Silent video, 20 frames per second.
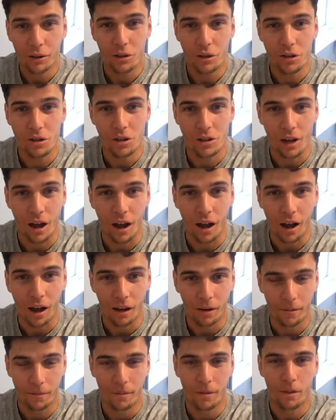start?
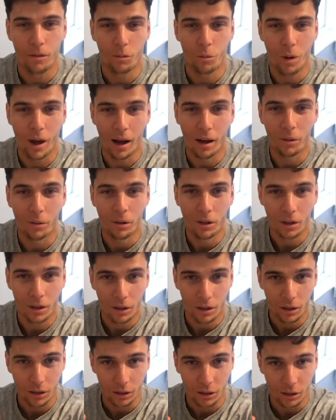Well,
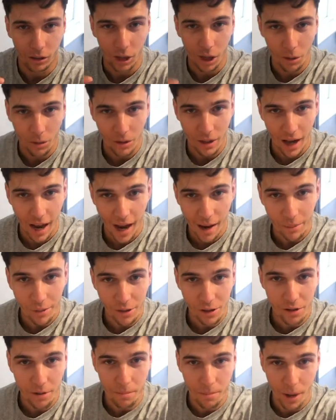go to
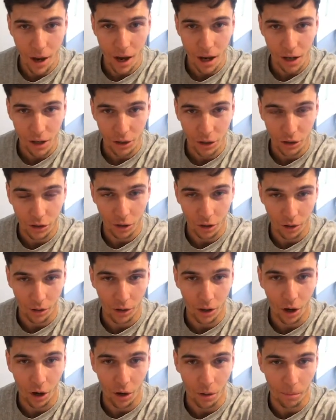
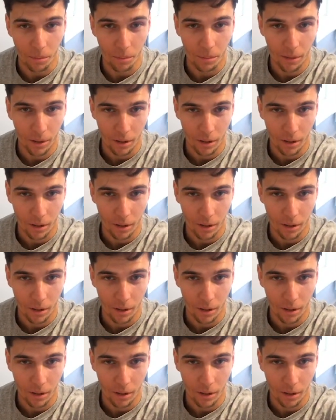amazonmerch.com.